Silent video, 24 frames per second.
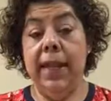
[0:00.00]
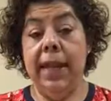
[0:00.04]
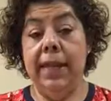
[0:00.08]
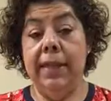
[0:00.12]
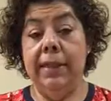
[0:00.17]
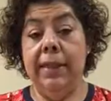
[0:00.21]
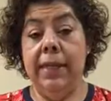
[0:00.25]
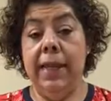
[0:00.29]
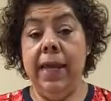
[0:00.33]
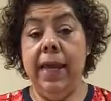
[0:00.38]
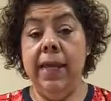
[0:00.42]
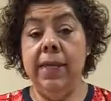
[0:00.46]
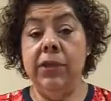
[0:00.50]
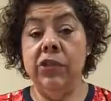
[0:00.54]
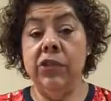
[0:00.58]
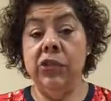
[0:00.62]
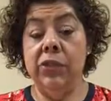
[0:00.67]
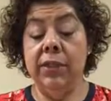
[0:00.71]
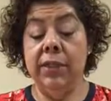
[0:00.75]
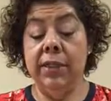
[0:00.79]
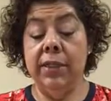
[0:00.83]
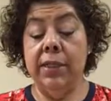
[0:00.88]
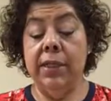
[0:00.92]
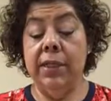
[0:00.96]
and the
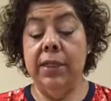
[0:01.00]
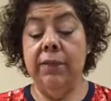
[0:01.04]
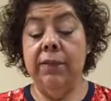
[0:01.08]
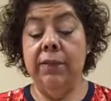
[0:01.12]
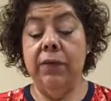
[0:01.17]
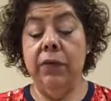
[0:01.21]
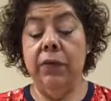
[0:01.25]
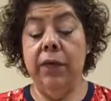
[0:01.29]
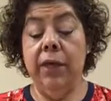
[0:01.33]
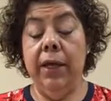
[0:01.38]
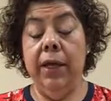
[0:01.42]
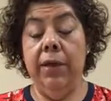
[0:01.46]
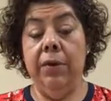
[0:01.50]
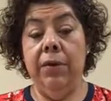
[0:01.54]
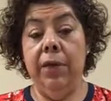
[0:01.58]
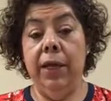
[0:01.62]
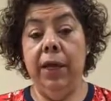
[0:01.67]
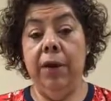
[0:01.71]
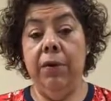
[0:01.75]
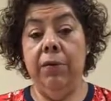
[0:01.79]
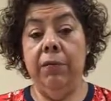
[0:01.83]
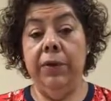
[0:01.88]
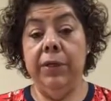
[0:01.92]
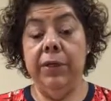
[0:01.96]
Agency for
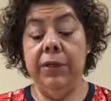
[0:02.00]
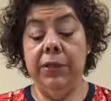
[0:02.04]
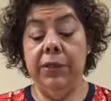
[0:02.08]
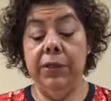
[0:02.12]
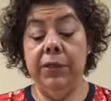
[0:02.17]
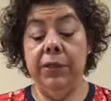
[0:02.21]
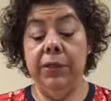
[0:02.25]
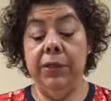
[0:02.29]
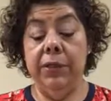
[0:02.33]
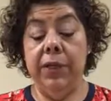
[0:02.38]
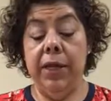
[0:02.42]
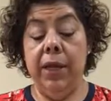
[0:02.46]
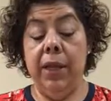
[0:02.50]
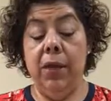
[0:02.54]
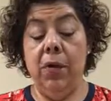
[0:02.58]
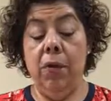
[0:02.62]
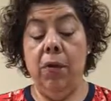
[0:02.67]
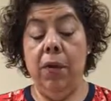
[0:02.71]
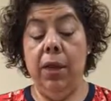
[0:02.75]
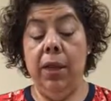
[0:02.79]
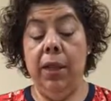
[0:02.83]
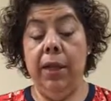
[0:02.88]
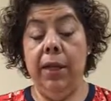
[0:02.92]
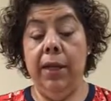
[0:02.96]
Healthcare Research and
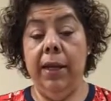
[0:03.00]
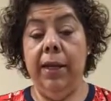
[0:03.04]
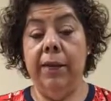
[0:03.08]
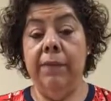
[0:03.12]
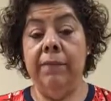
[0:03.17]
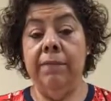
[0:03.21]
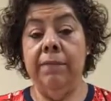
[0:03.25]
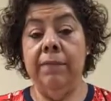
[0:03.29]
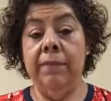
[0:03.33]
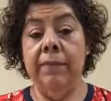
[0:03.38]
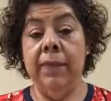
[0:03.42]
Quality.